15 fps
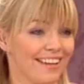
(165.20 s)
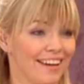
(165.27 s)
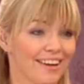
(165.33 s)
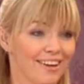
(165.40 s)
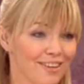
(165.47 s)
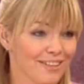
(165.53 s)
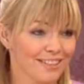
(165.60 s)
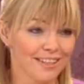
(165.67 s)
I
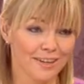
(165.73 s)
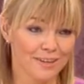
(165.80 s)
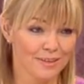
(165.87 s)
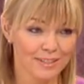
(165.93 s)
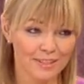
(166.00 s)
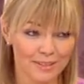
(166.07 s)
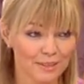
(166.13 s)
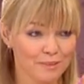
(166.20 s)
can't tell you,
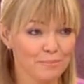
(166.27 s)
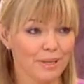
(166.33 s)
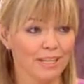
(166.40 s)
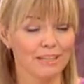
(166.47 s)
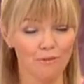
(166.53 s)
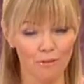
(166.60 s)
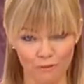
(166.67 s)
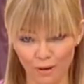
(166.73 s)
this has
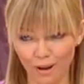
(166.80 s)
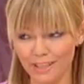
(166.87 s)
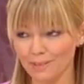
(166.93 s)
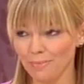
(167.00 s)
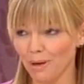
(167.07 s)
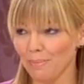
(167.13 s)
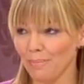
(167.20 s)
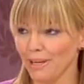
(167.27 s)
completely revised
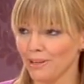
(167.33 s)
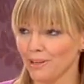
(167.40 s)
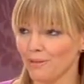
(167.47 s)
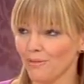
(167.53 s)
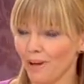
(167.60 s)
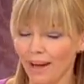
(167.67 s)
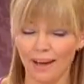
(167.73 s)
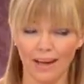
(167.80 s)
my opinion
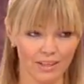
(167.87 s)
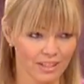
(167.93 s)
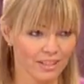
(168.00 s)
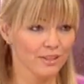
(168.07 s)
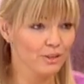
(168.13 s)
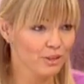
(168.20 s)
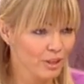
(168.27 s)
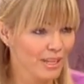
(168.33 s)
of,
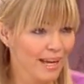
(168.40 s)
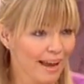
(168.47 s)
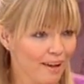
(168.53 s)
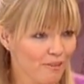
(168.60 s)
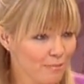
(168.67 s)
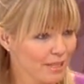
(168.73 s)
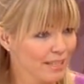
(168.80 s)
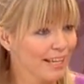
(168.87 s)
actually, you should get
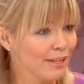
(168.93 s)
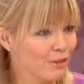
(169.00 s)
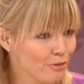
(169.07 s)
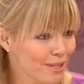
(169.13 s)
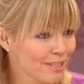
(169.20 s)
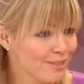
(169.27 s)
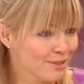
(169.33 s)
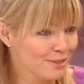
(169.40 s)
out of bed and get
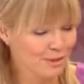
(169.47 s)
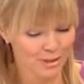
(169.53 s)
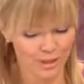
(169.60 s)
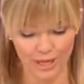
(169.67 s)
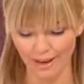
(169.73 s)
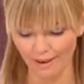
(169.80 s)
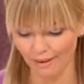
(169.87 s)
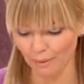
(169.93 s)
dressed as soon as you
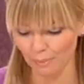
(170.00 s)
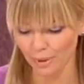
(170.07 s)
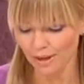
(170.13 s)
get up.